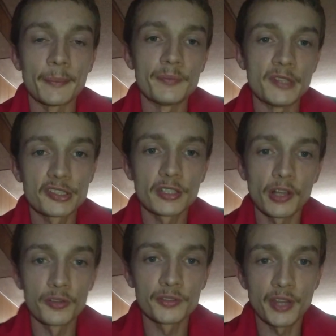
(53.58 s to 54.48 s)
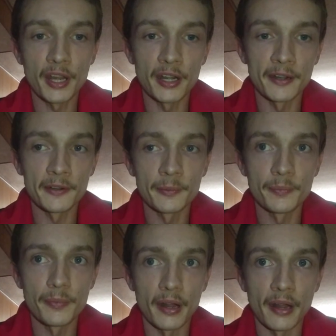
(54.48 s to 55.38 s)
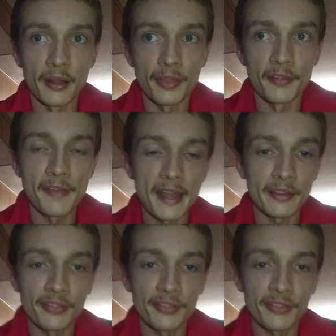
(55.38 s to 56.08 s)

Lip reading: disclose their the fact